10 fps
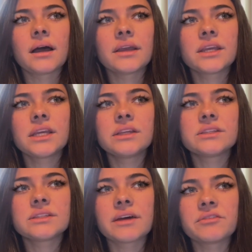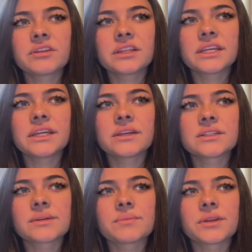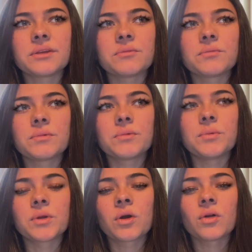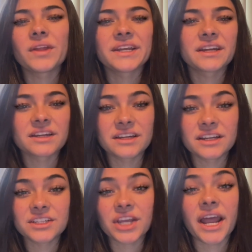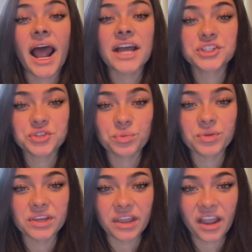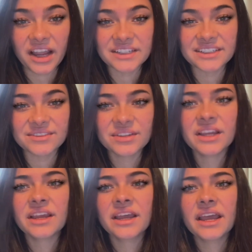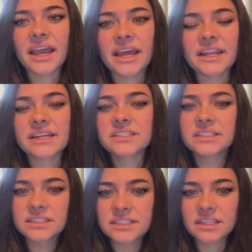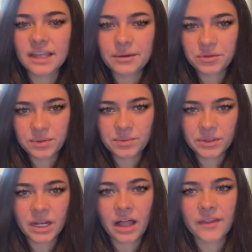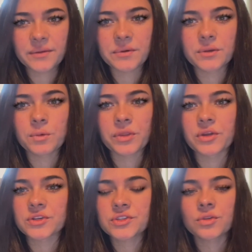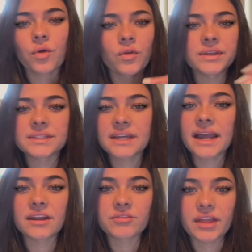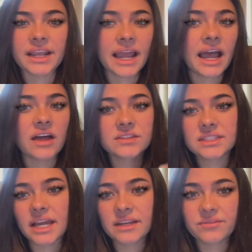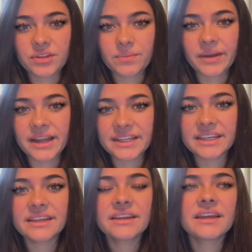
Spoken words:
He's definitely somebody we would call like an astral being, kind of. And I see this a lot with people in Hollywood where their soul is kind of like outside of their body.